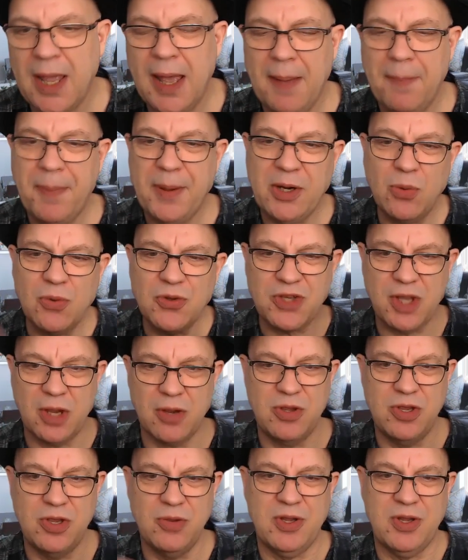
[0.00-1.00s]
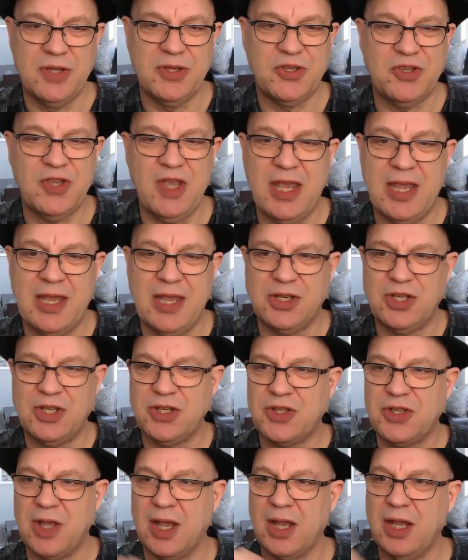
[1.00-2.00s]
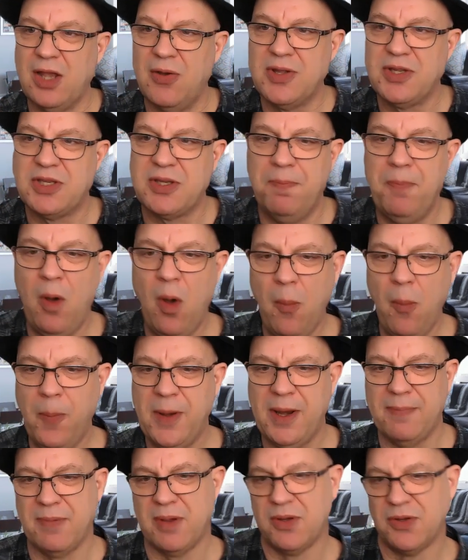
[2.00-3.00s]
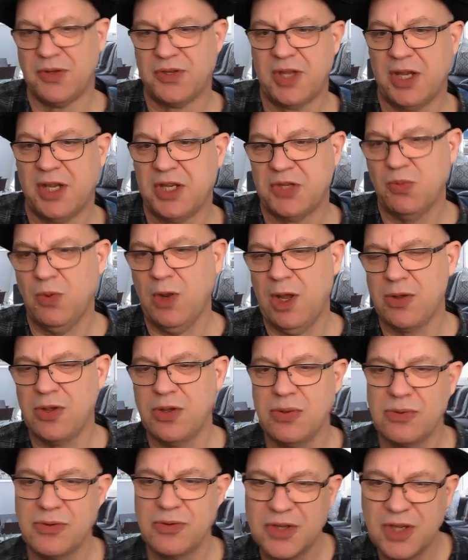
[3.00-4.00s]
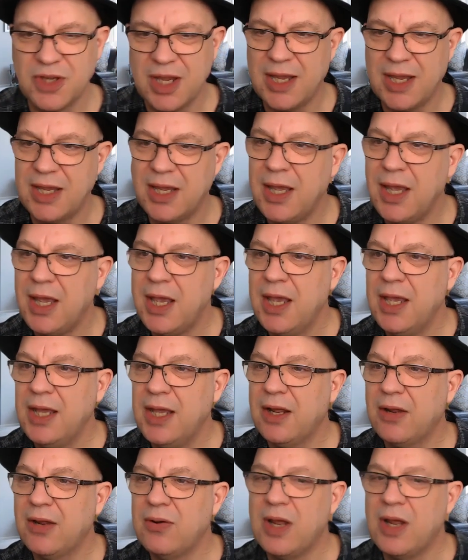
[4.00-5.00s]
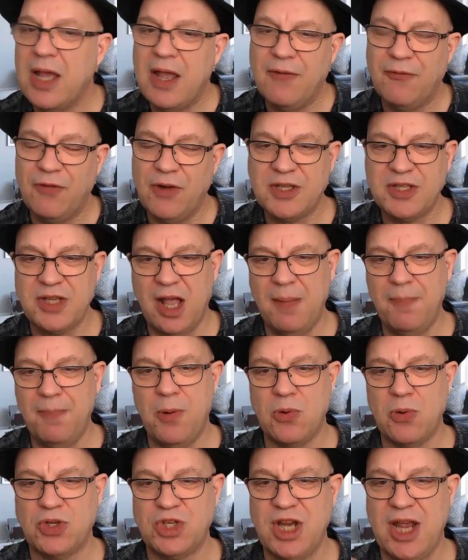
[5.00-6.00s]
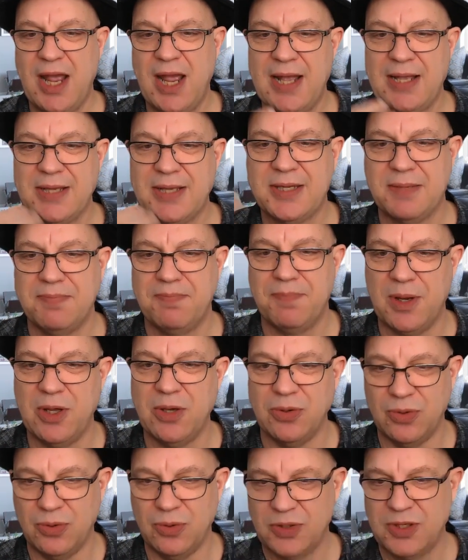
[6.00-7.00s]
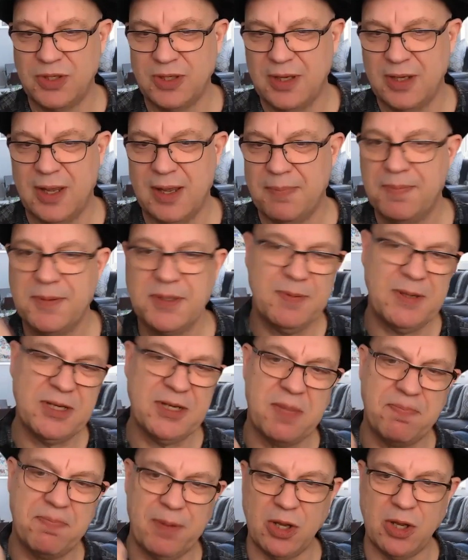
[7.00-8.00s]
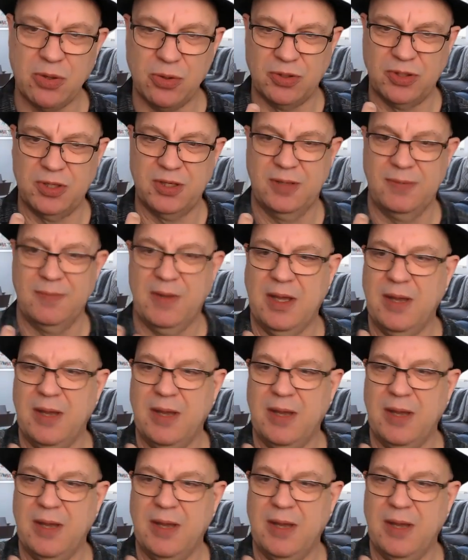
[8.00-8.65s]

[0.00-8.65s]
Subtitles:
But also you can see, just go into popular music as well, you'll see, for example, jazz and blues, especially blues,